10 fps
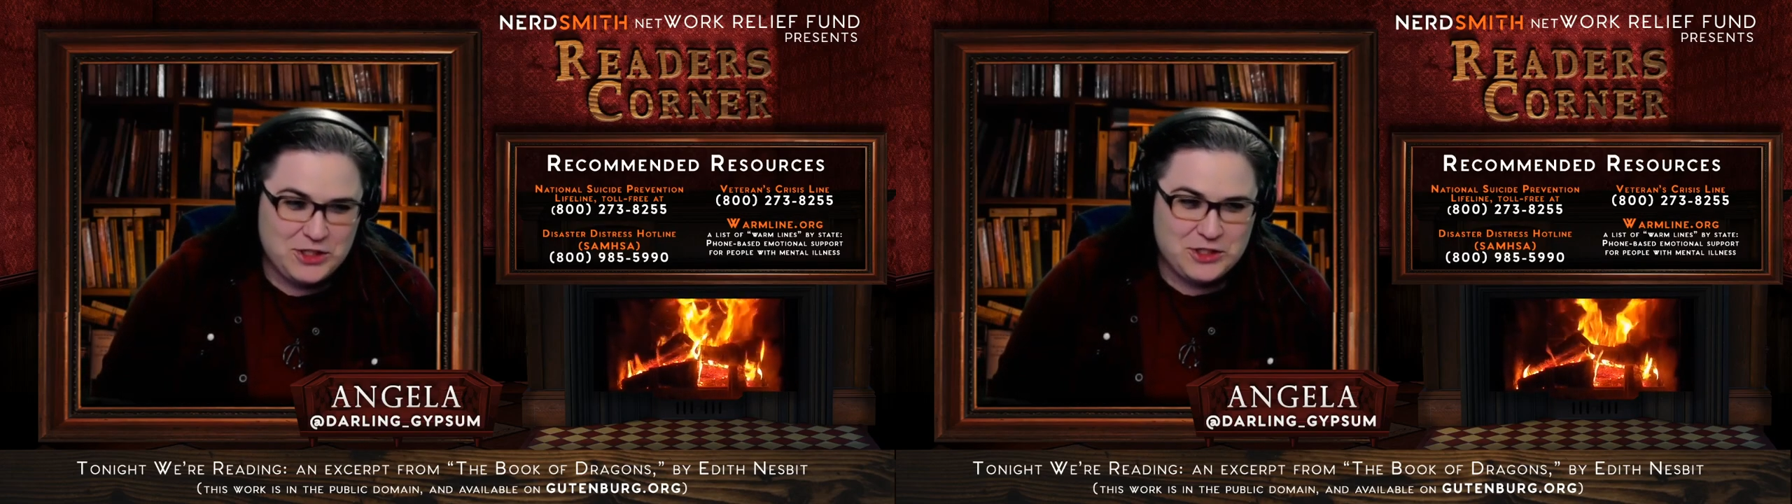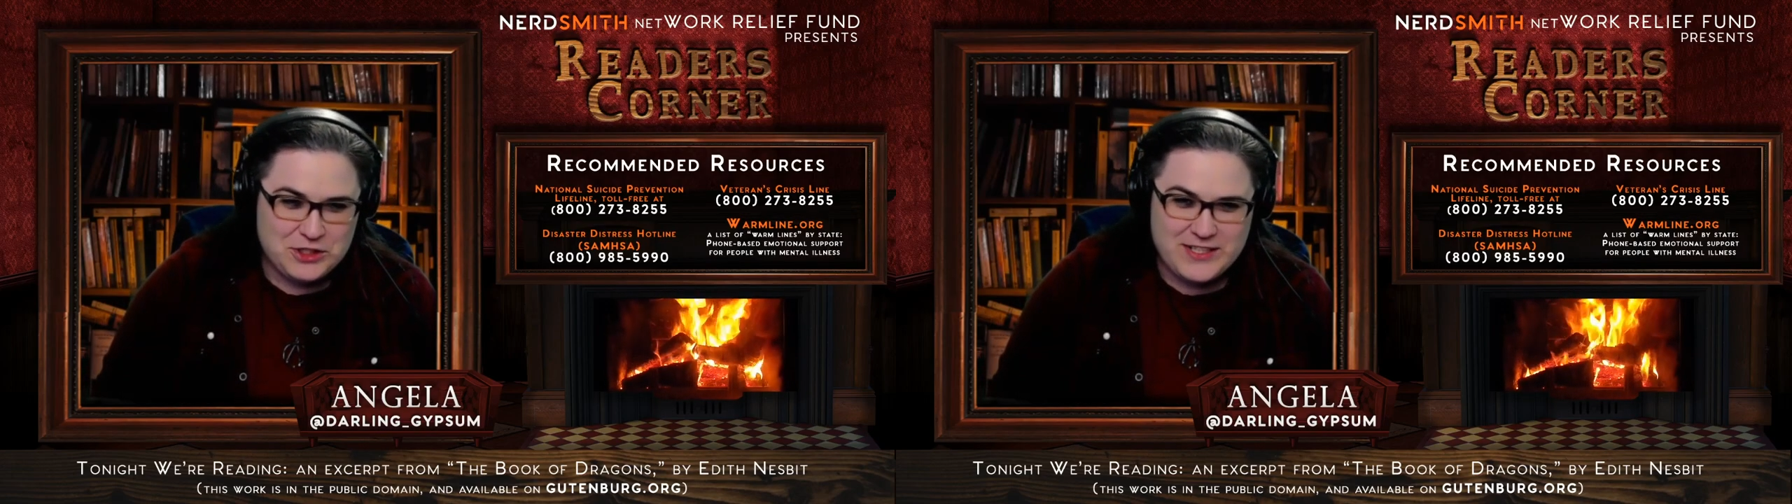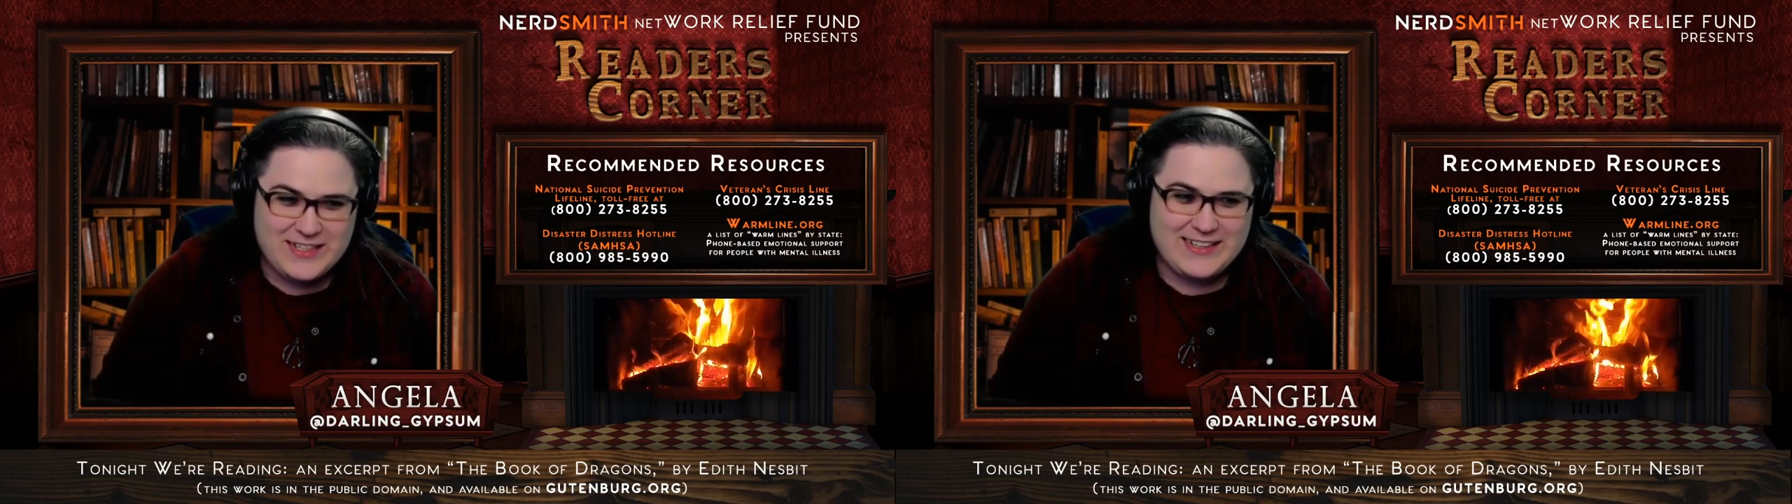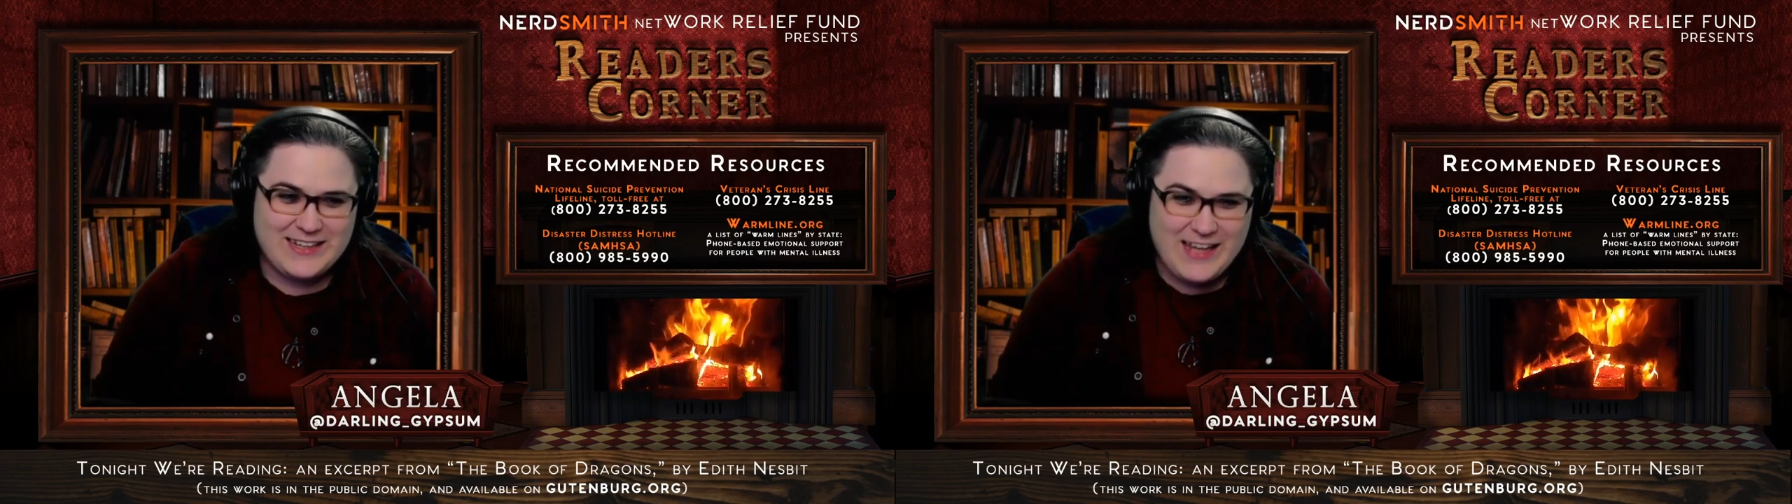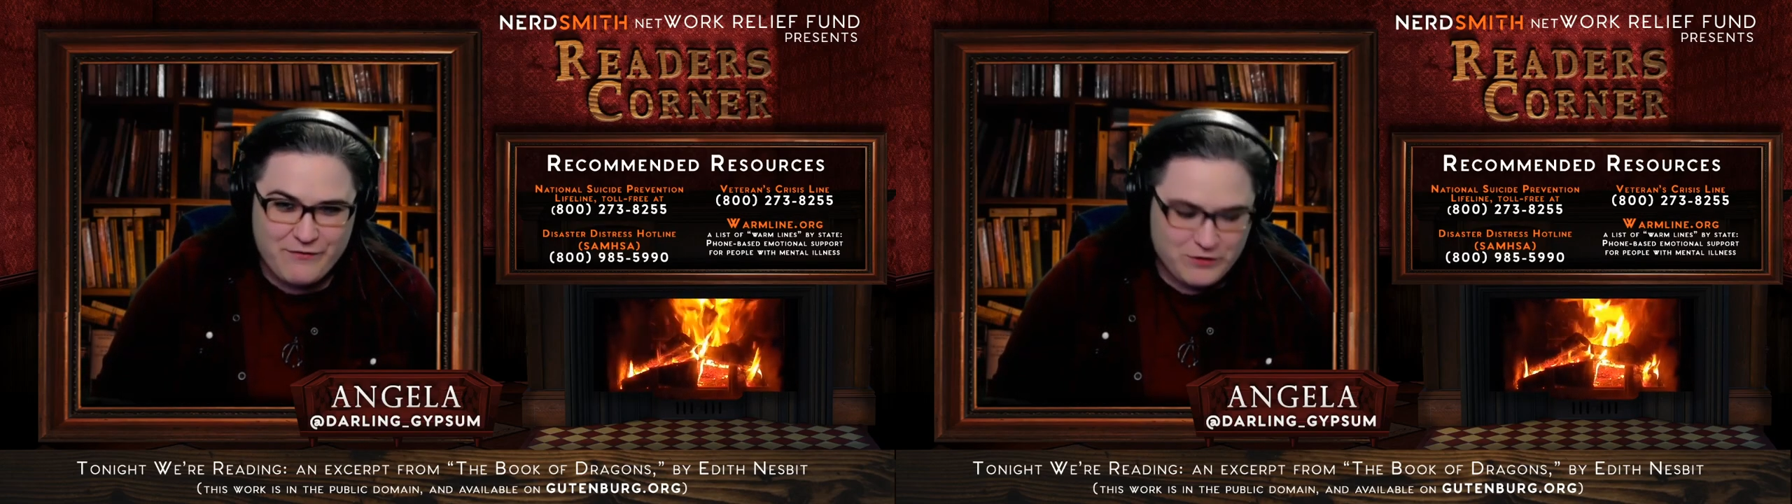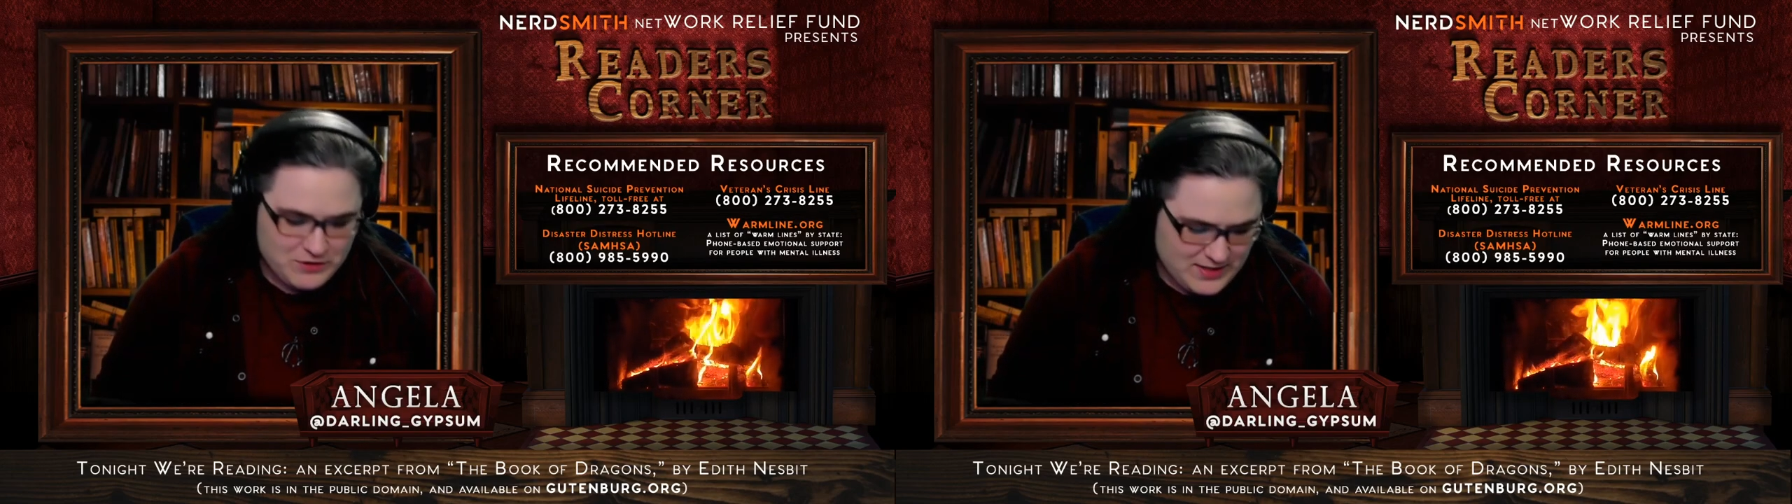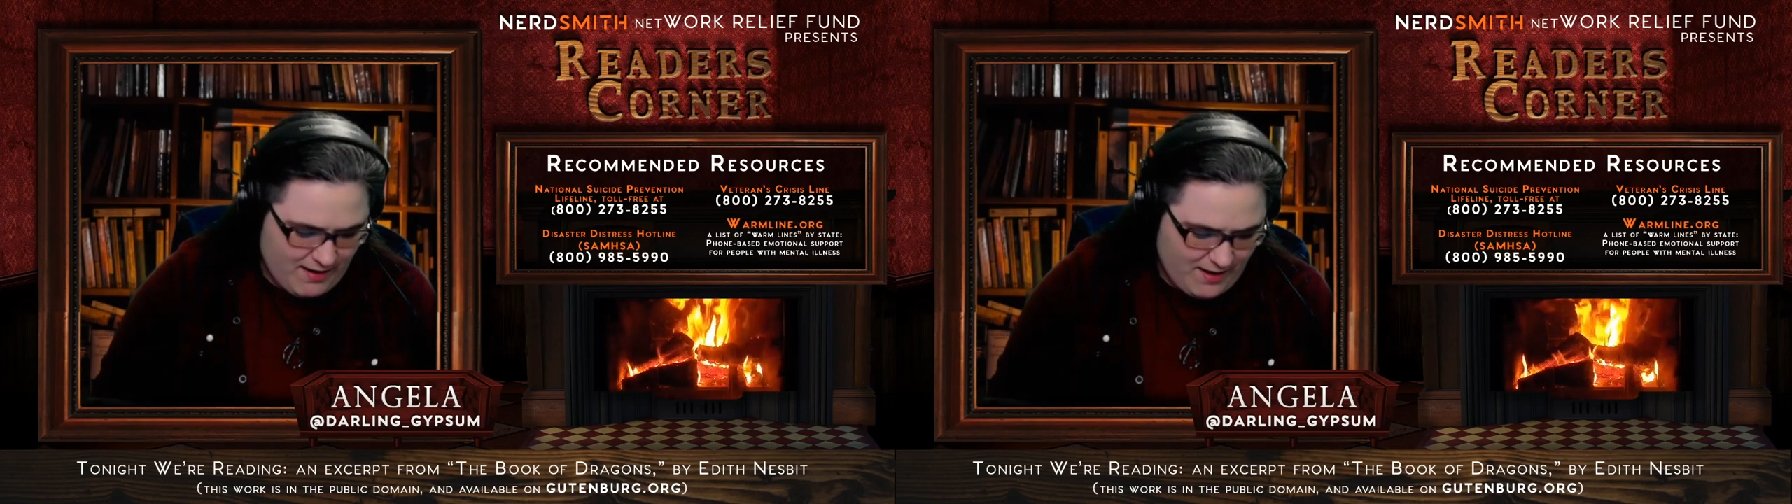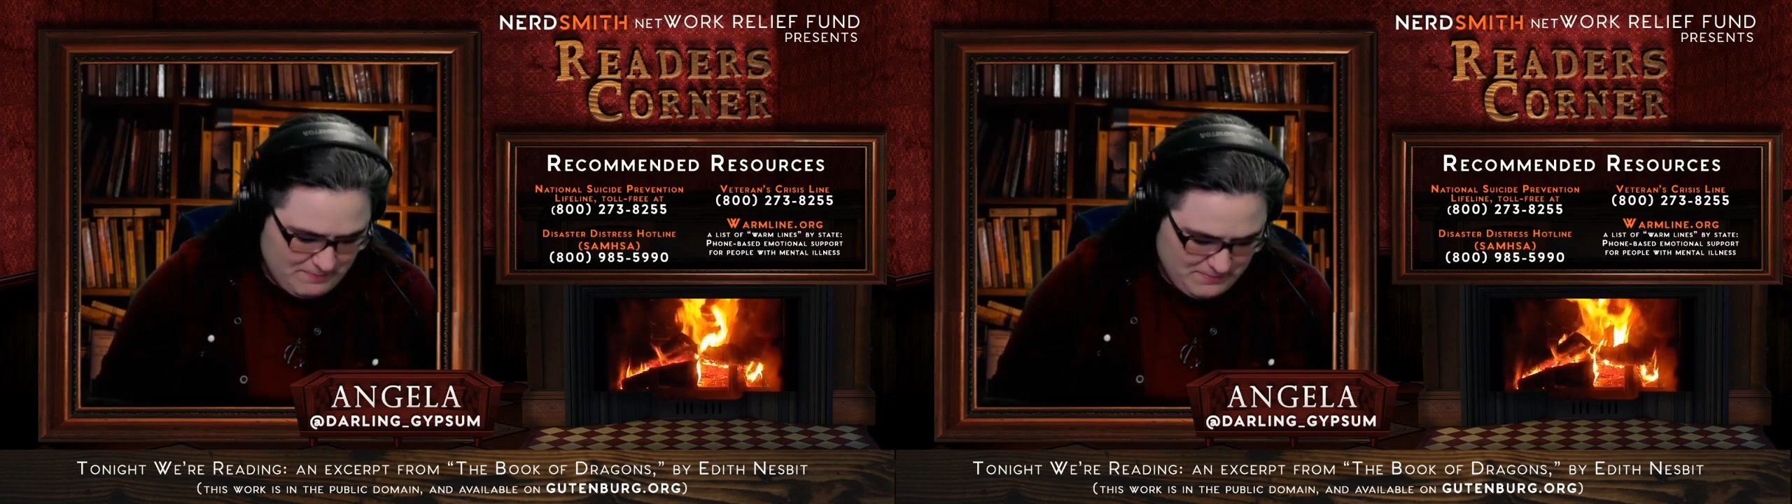good, clever
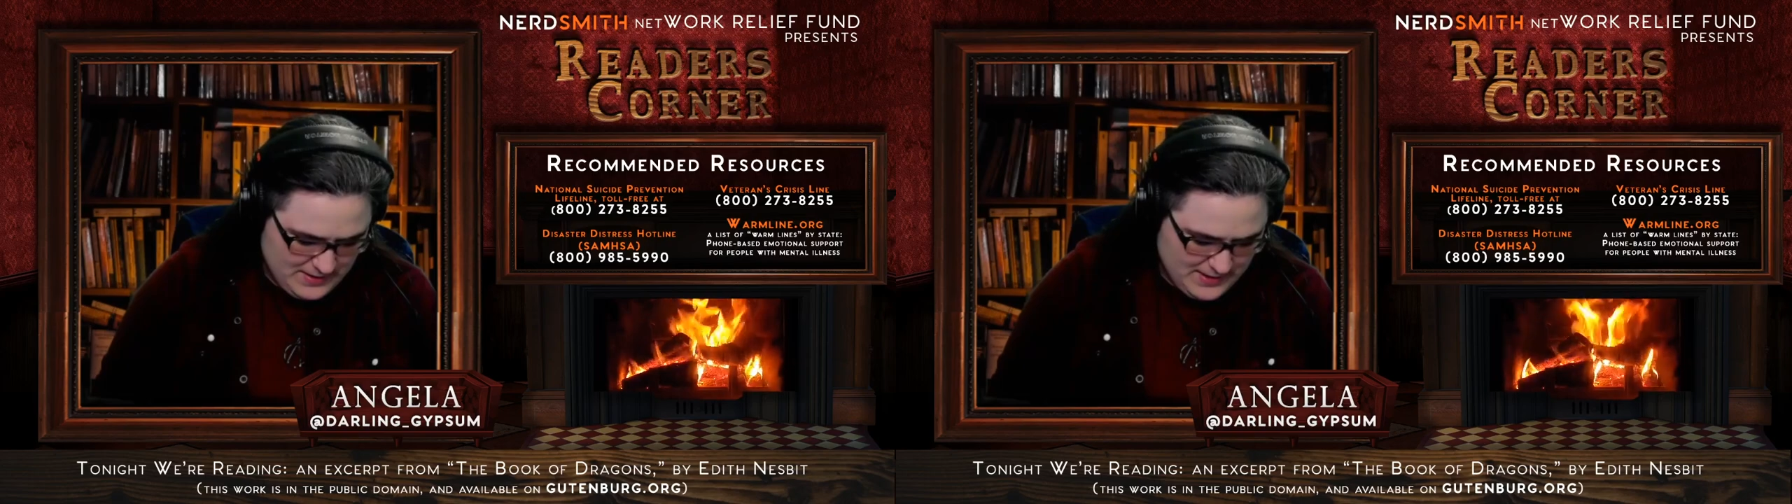Tom,"